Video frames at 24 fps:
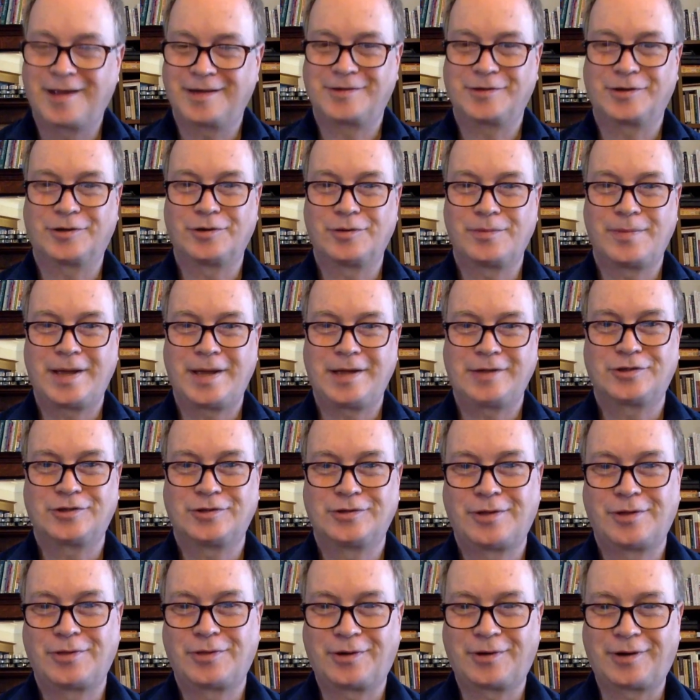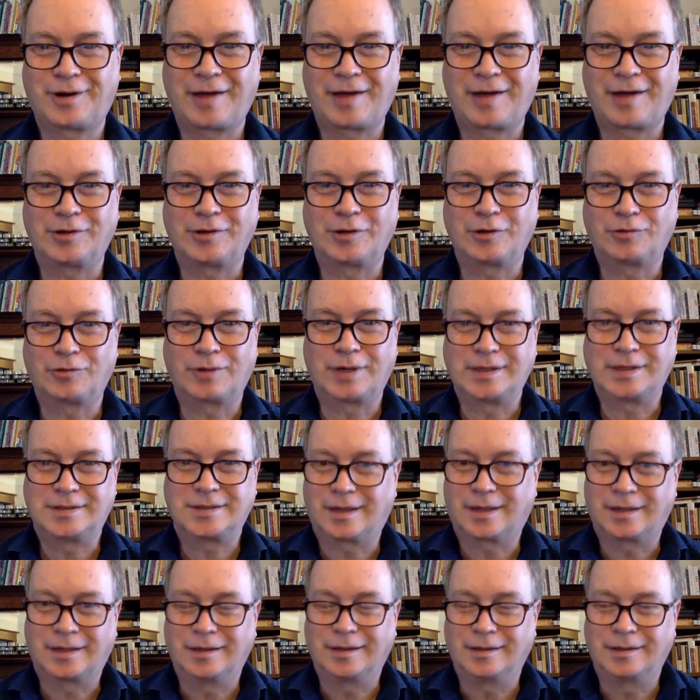don't imagine that they're having a great
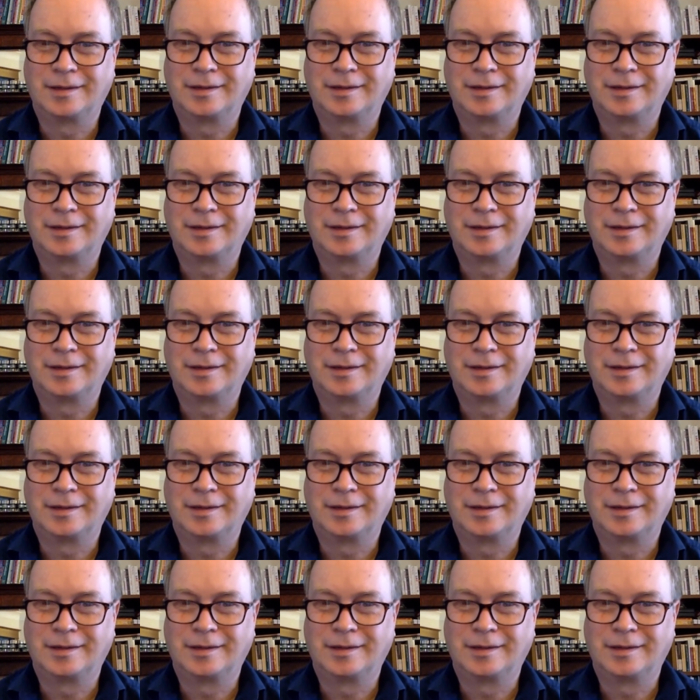diet.